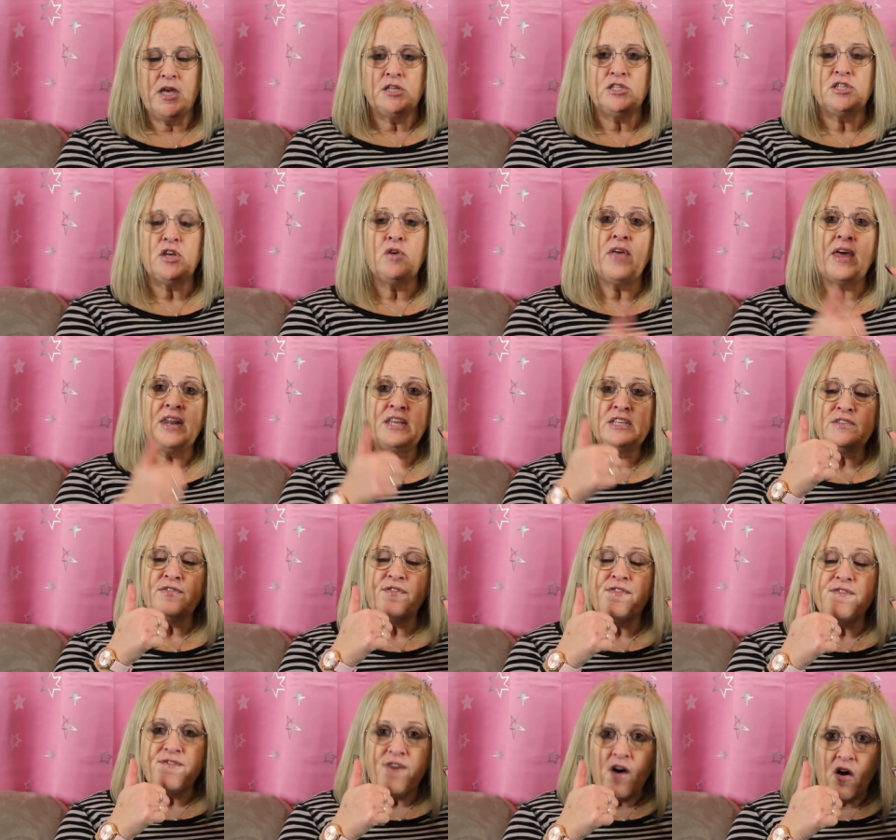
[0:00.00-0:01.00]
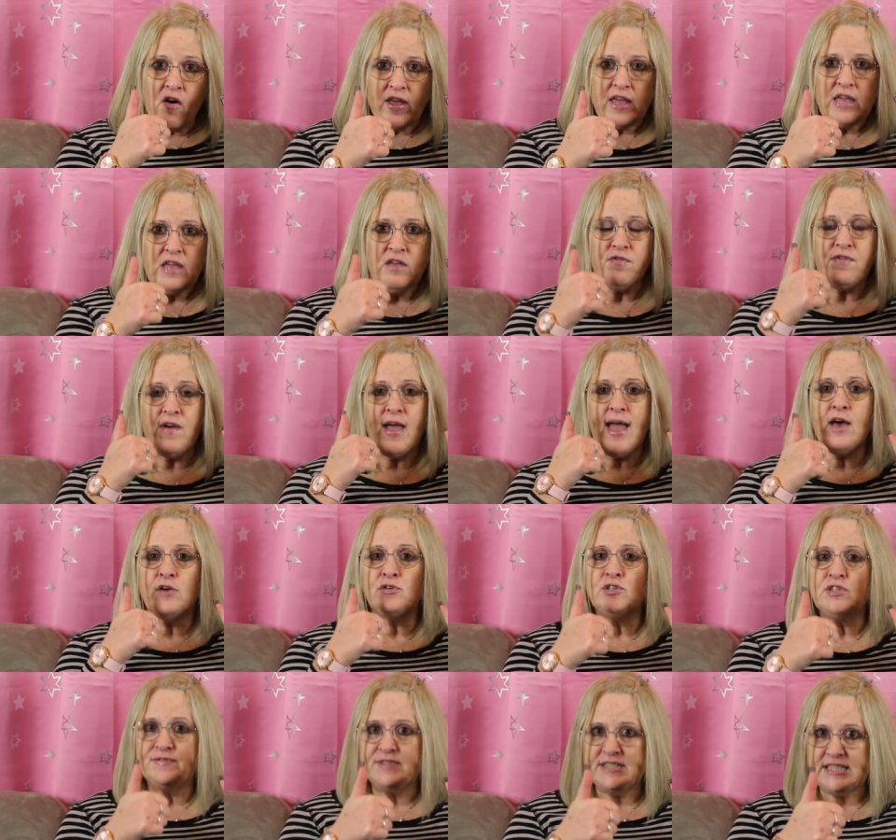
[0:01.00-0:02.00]
So that is five
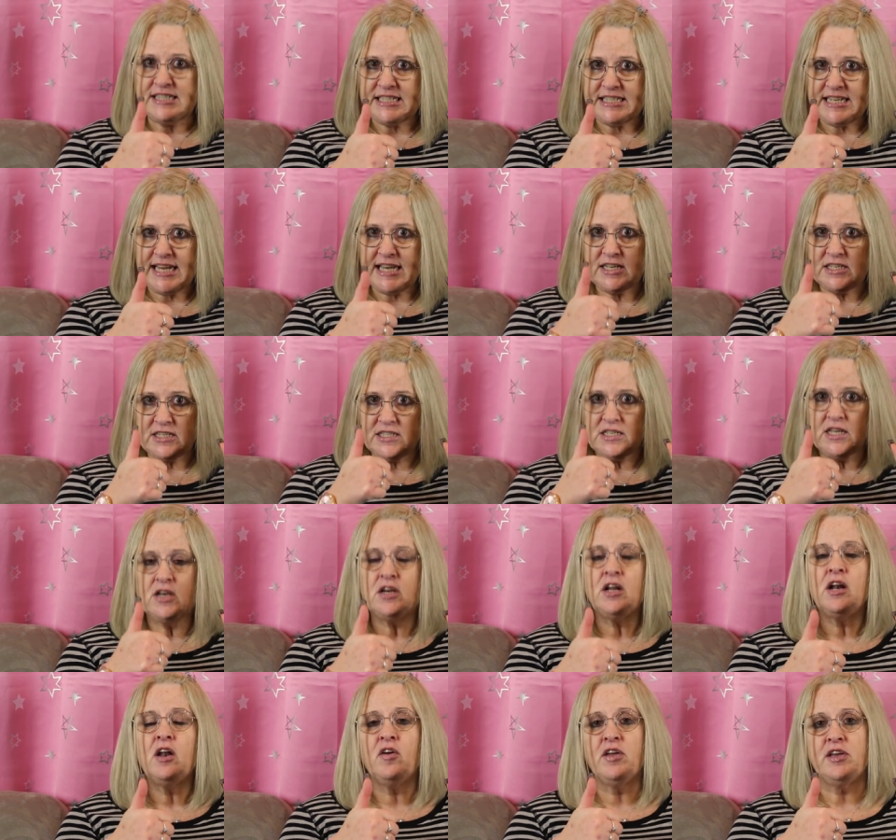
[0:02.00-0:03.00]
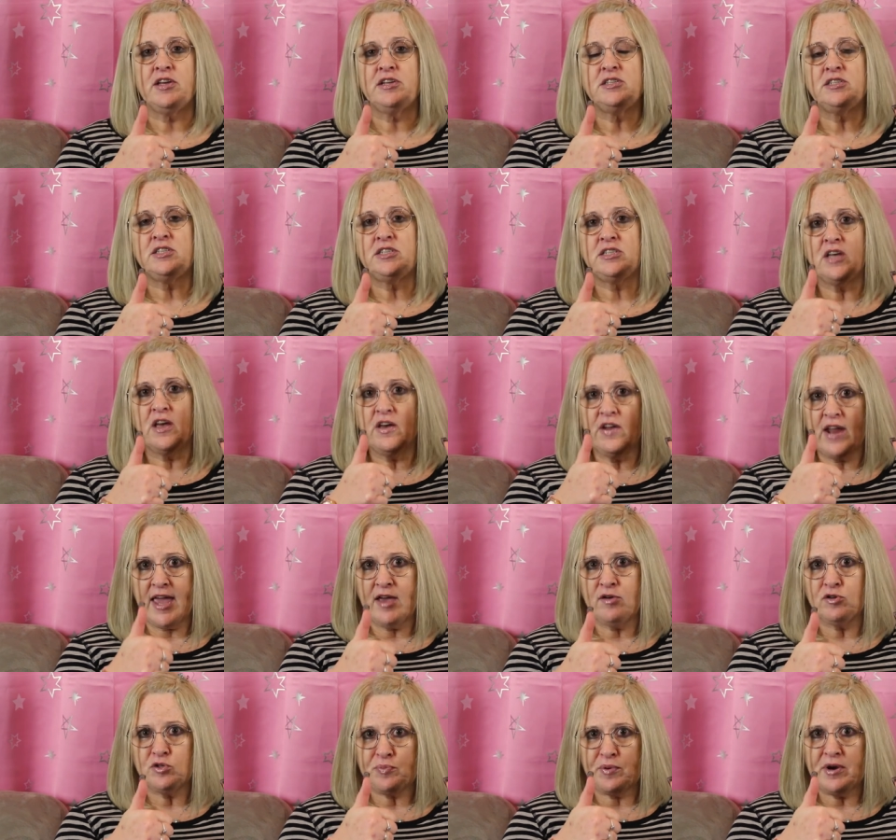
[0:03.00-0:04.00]
out of six clients at
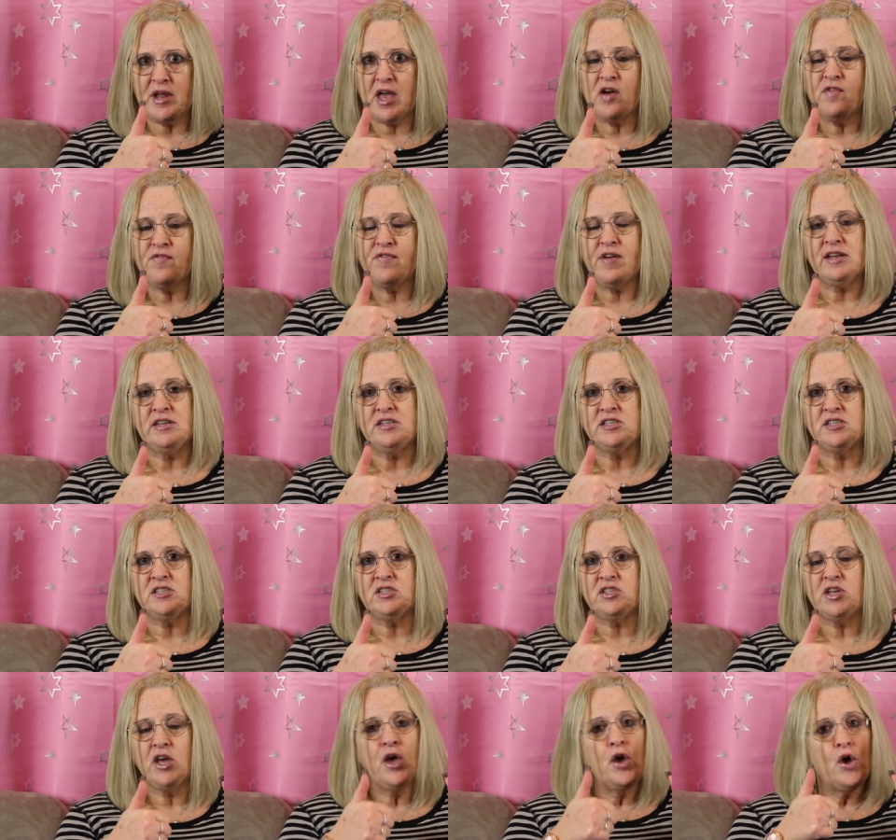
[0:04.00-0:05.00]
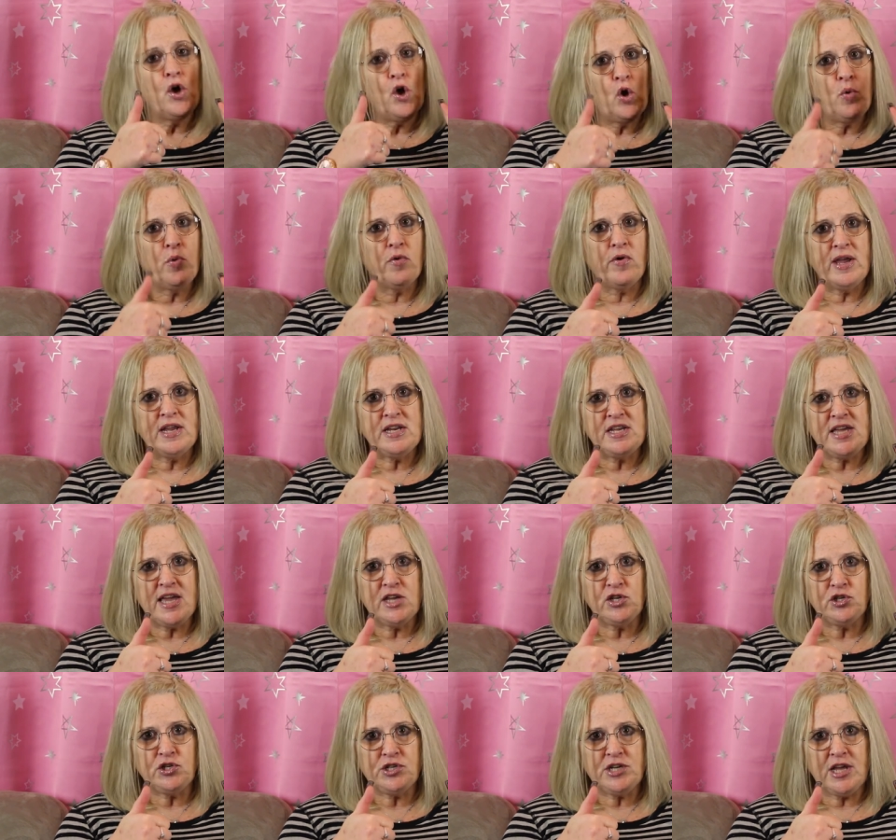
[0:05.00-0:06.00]
Aylesbury Young Offenders who were
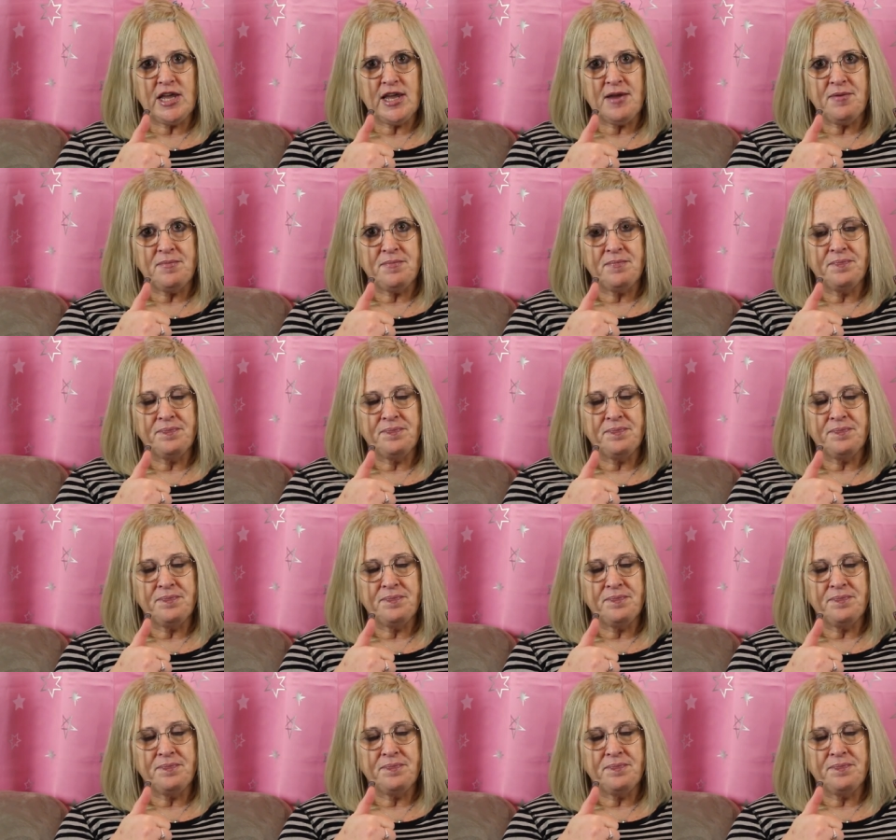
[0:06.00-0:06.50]
ADHD.